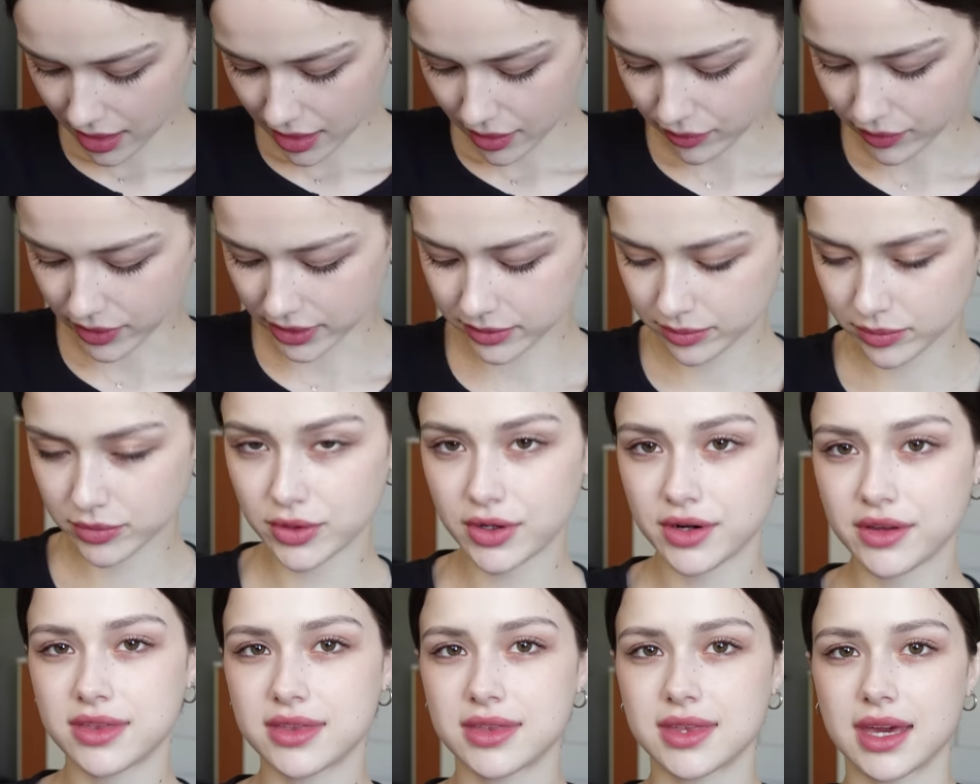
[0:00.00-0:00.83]
One
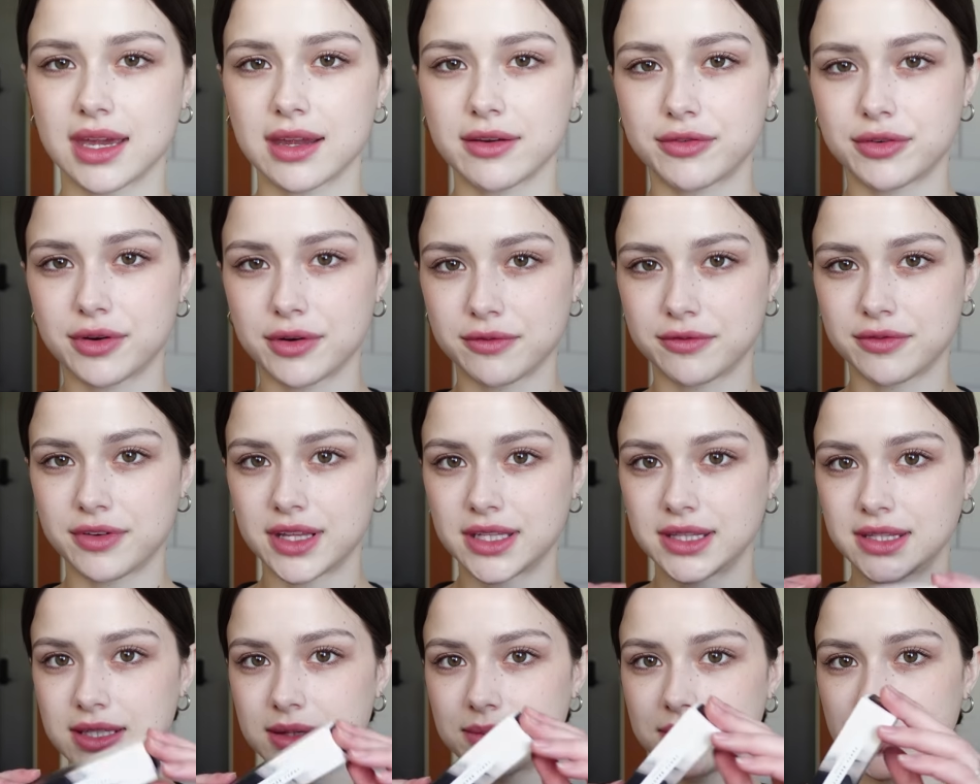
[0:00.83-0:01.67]
more thing from
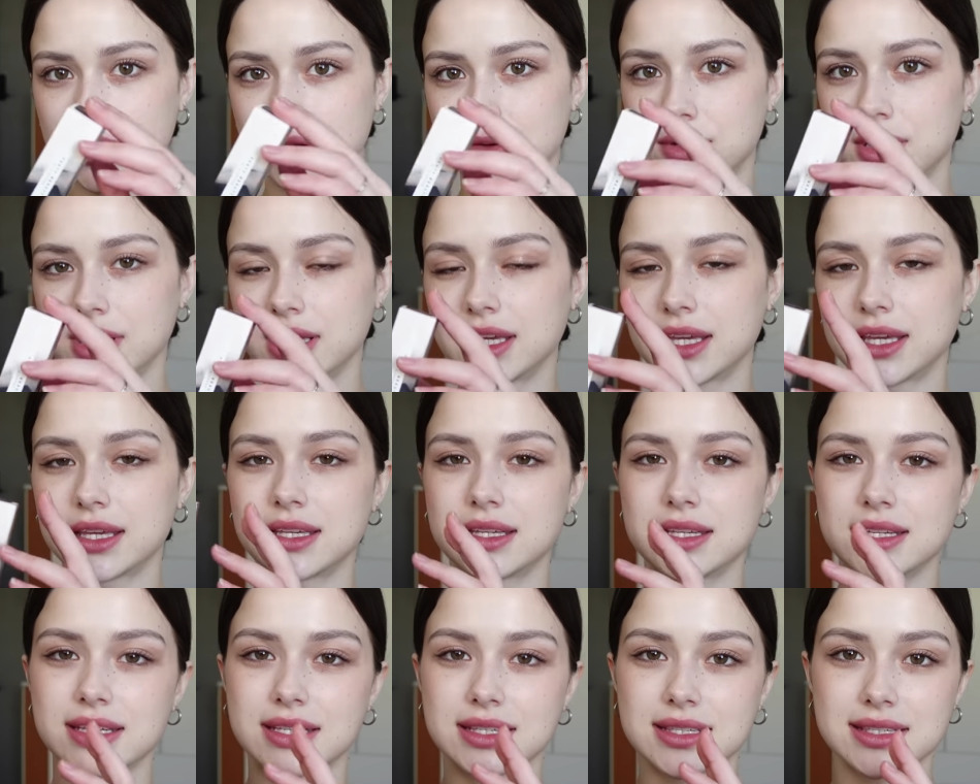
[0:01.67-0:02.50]
Fenty Beauty
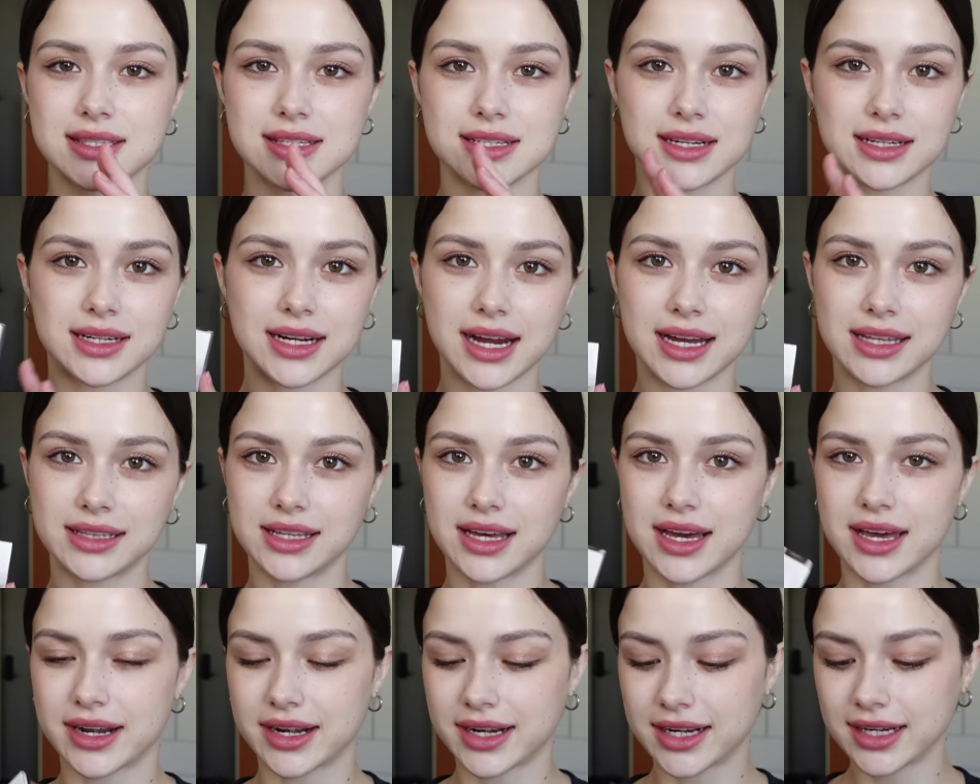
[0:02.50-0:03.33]
is
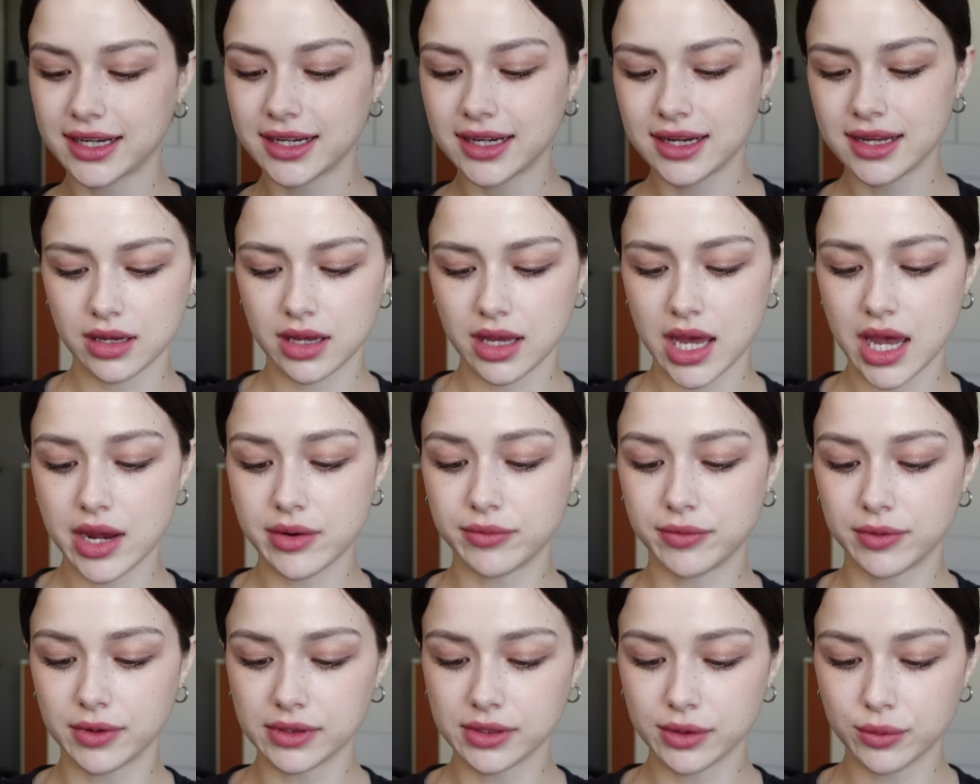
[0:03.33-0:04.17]
highlighter. I
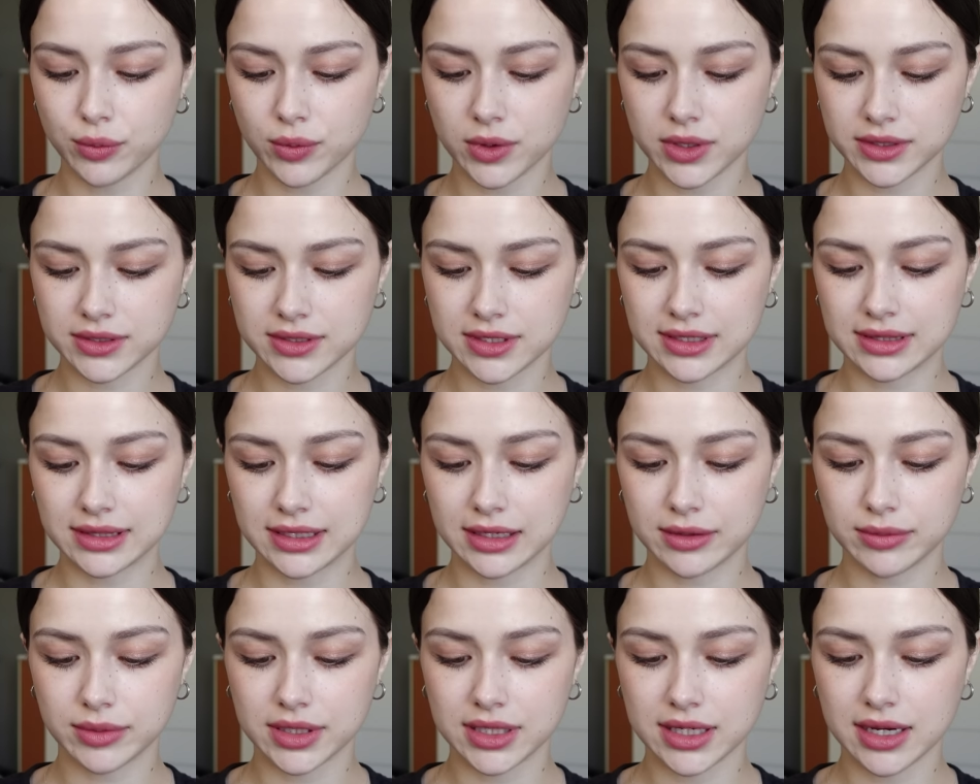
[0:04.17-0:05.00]
really wanted
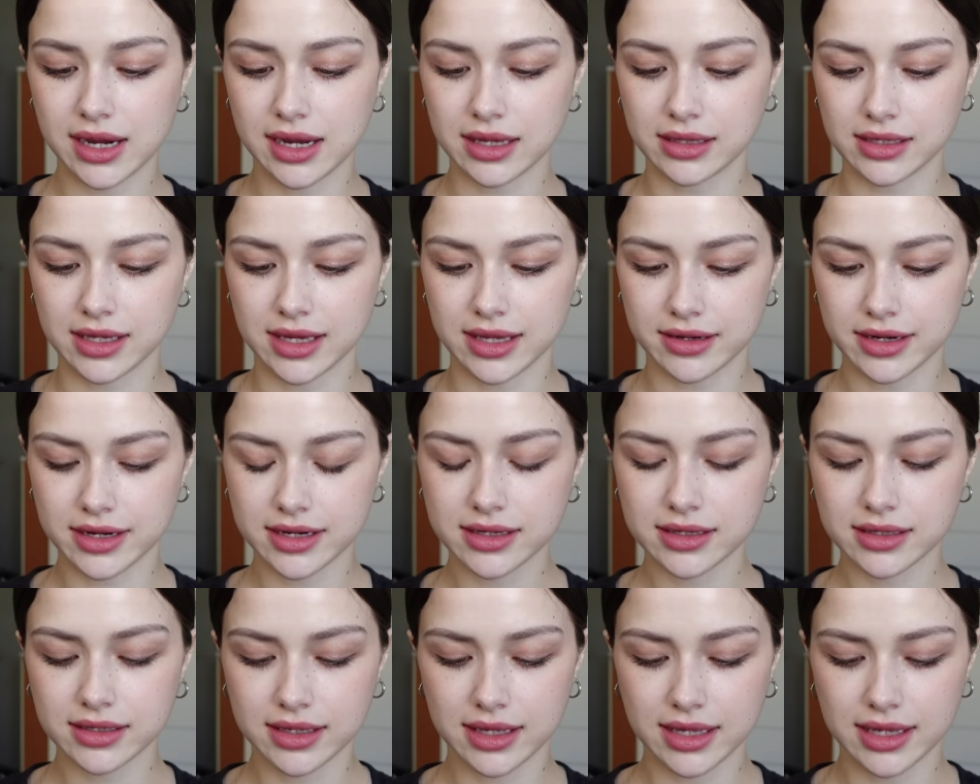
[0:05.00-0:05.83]
liquid
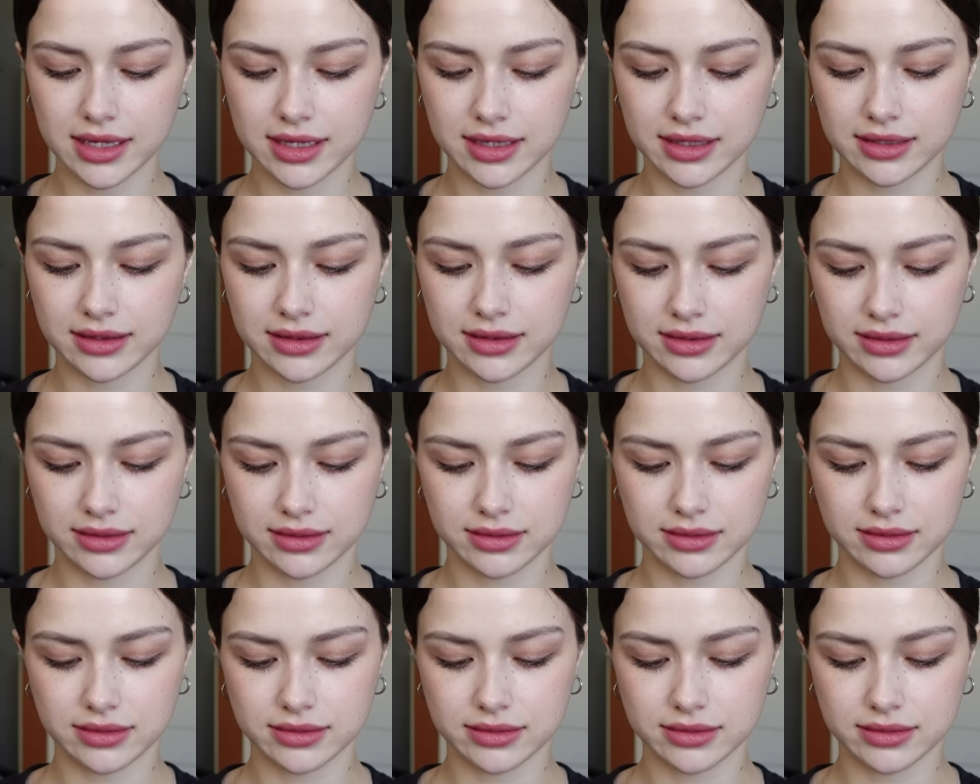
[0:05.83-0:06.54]
highlighter, and